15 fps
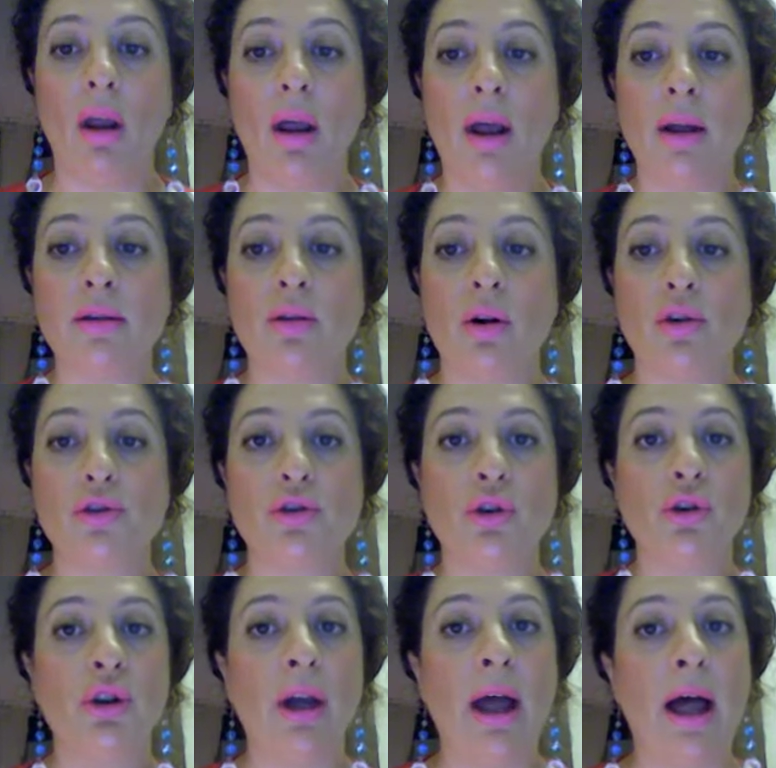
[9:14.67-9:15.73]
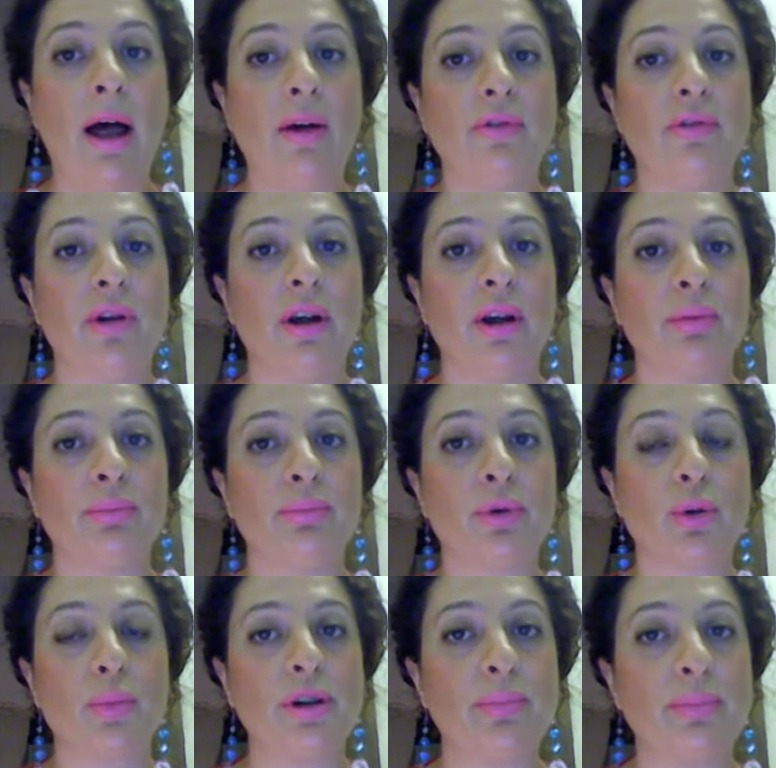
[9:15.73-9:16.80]
and also you have
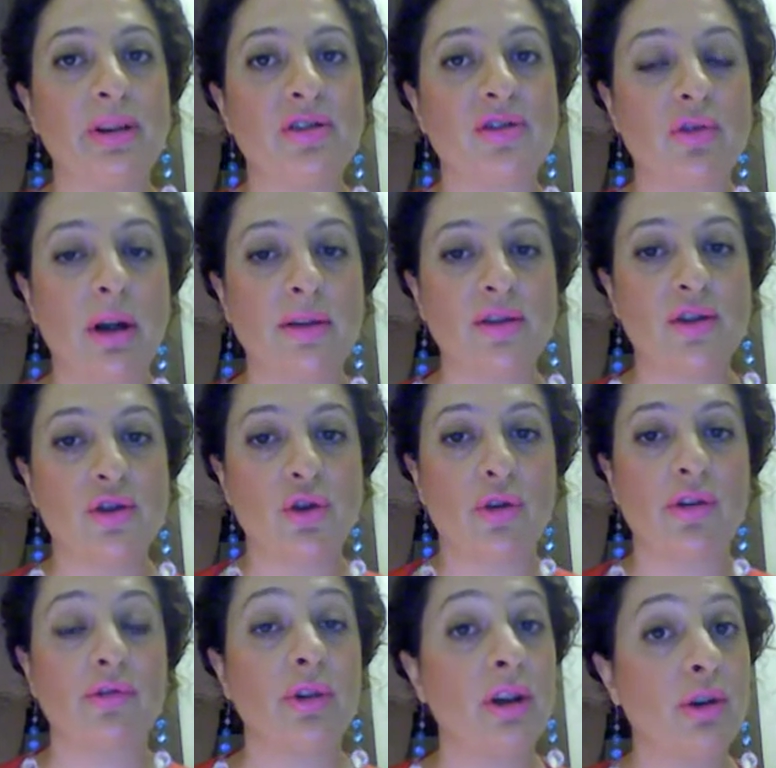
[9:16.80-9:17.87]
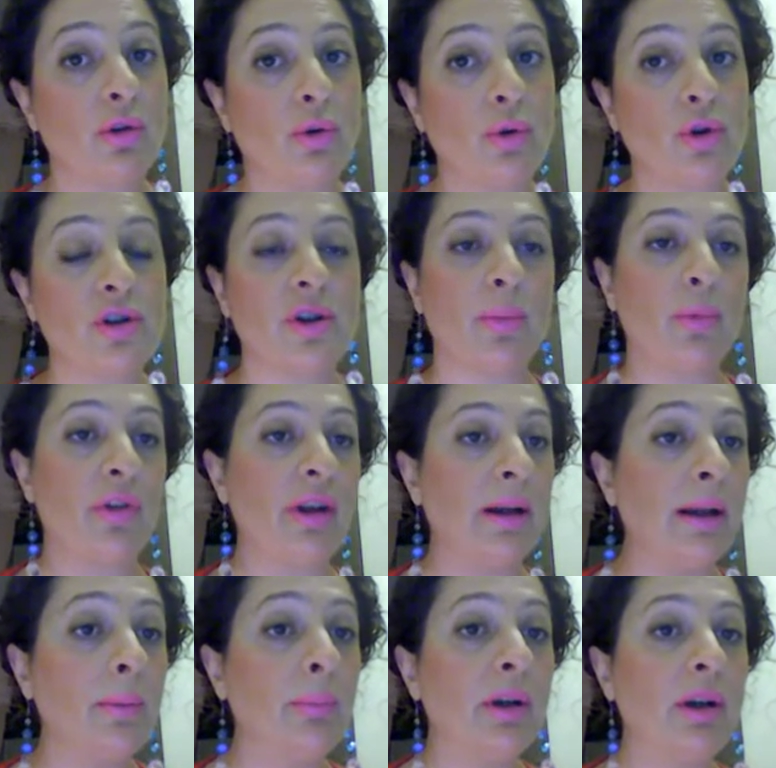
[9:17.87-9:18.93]
promoted pin strategies on the free course. I'll put the
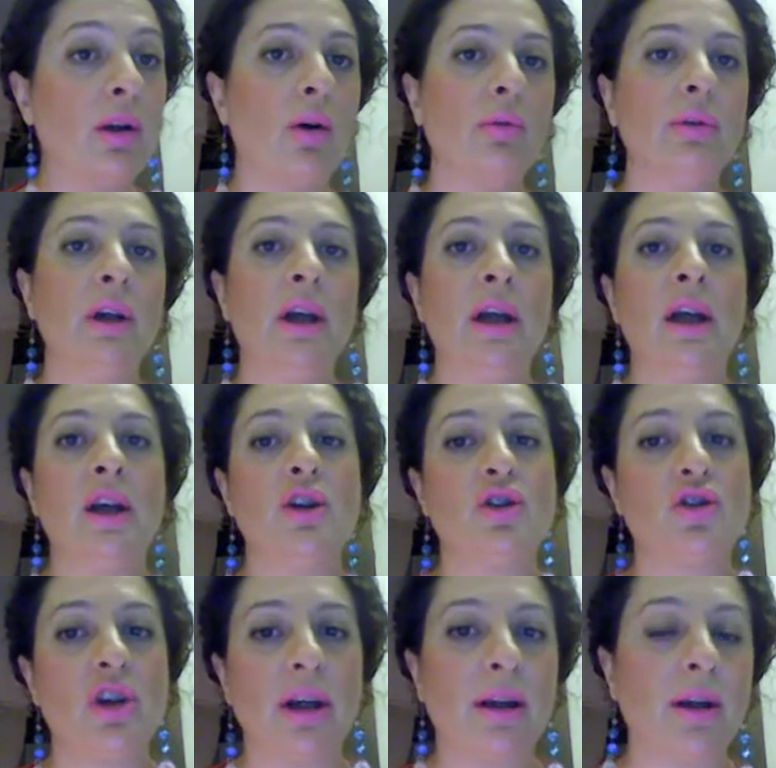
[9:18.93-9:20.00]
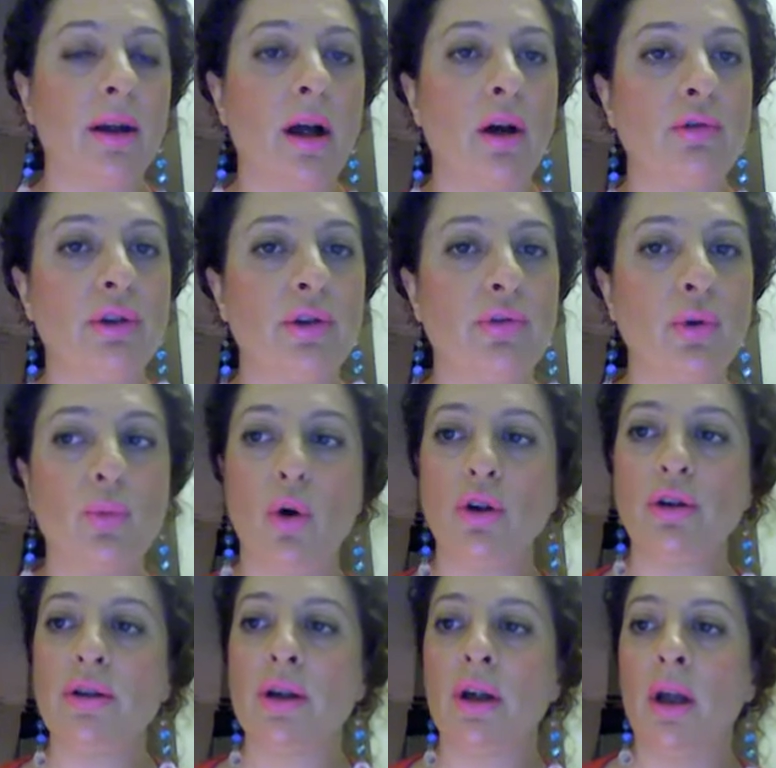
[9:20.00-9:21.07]
link below. Check it out if you
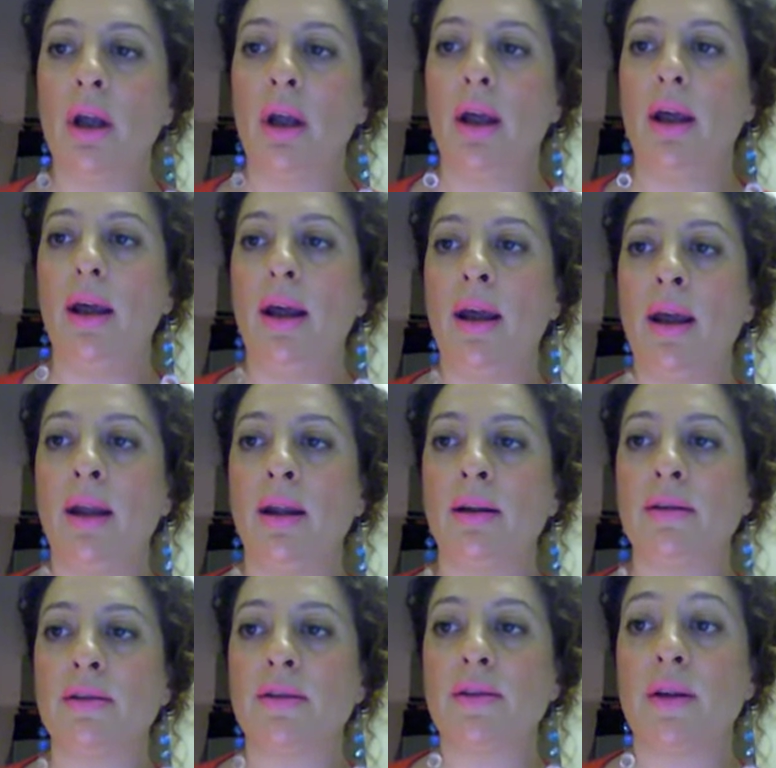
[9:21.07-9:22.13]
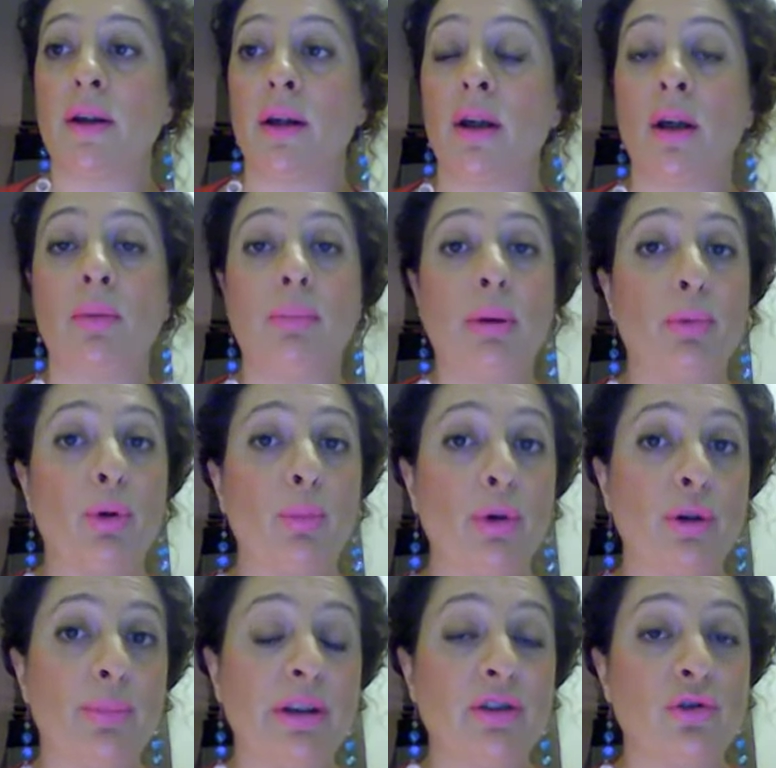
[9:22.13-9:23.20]
want. And my
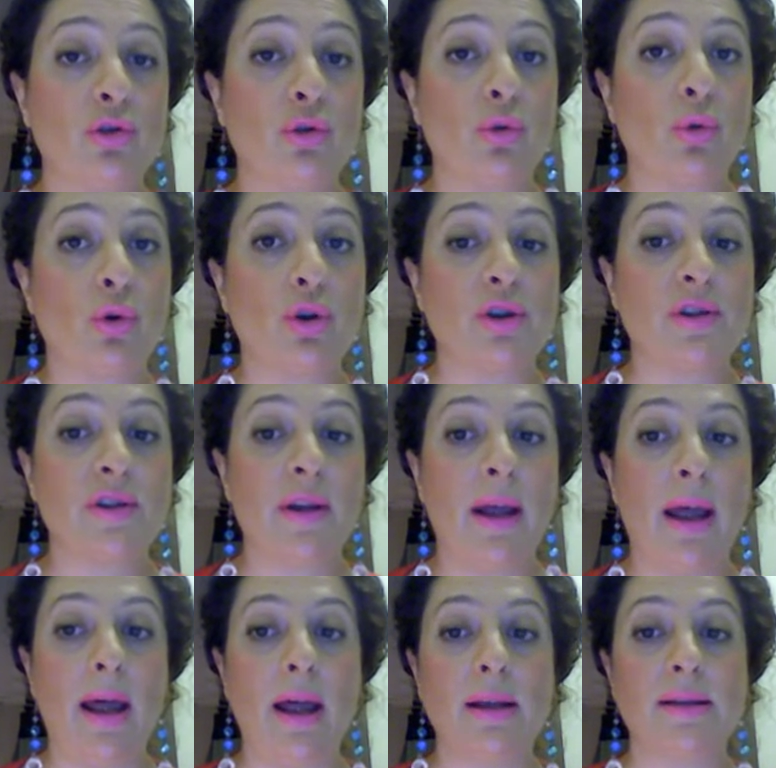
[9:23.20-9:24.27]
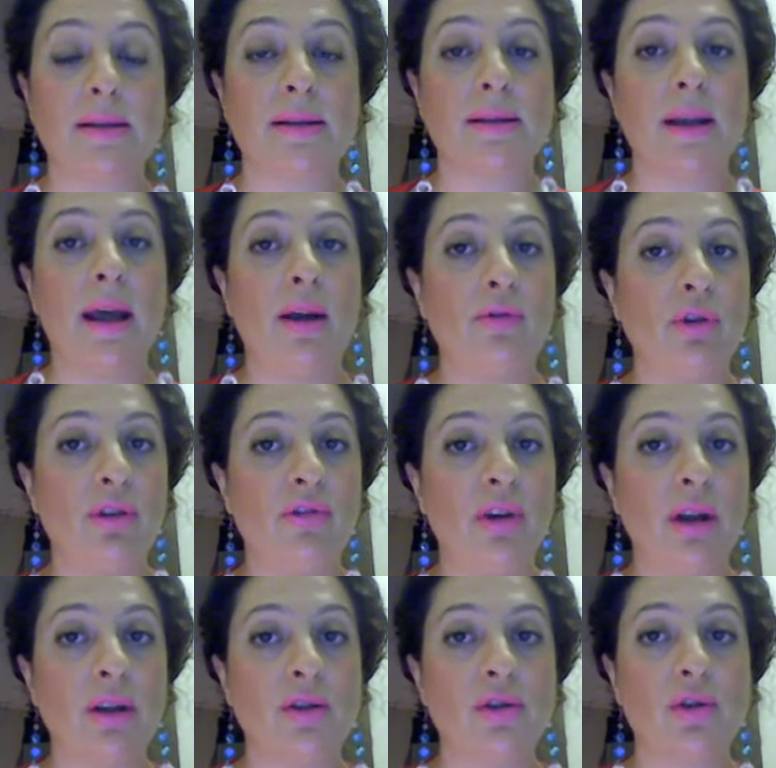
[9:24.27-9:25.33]
promoted pins course has
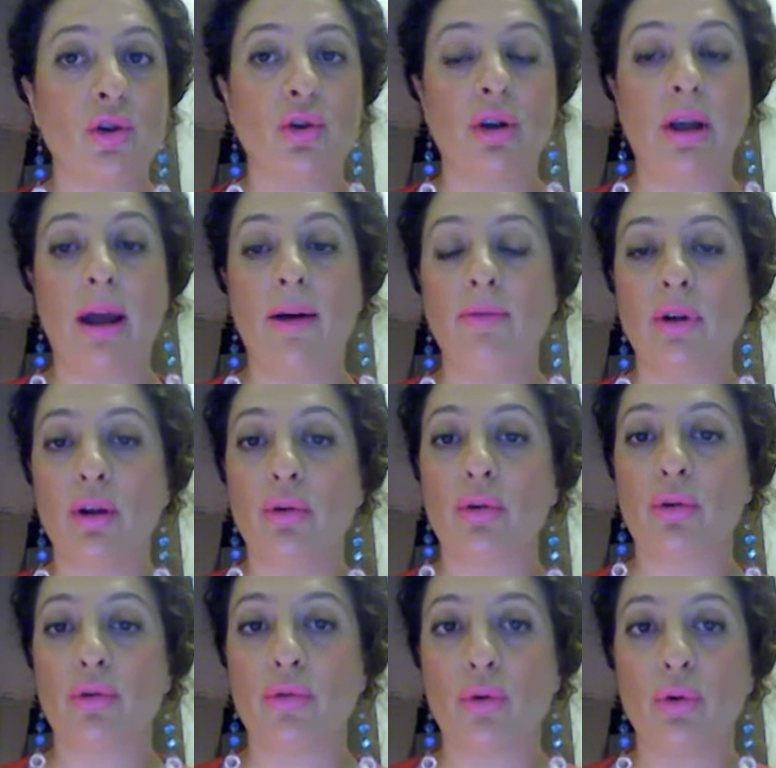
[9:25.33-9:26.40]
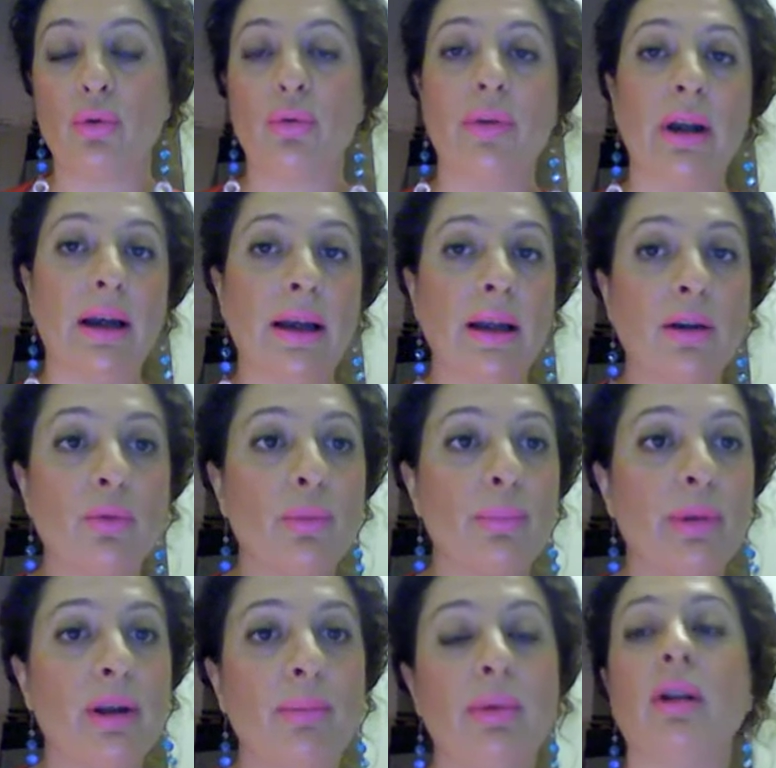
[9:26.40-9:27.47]
everything, so you can have a look through. The link will
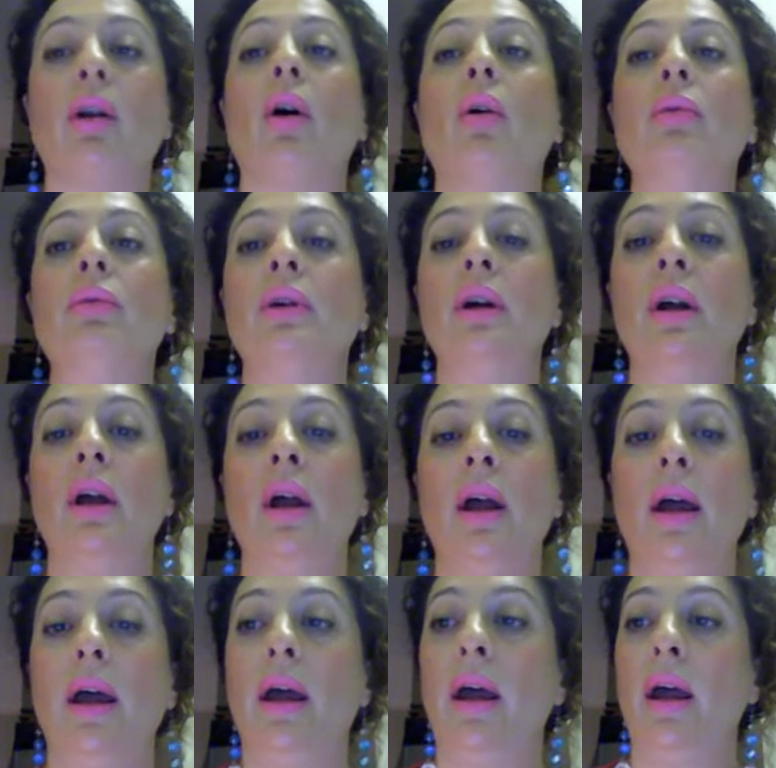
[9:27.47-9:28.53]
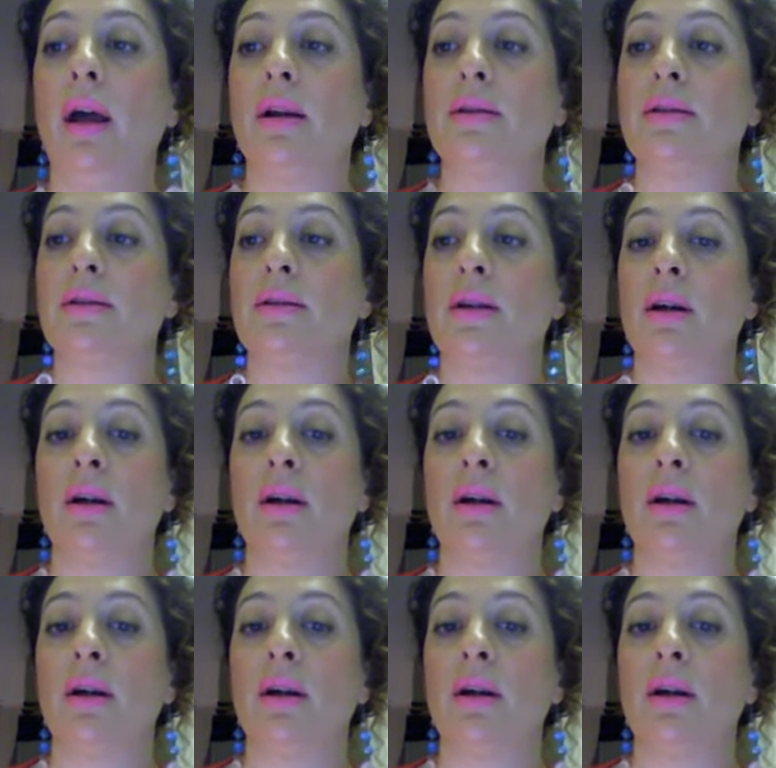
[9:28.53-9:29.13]
be below. And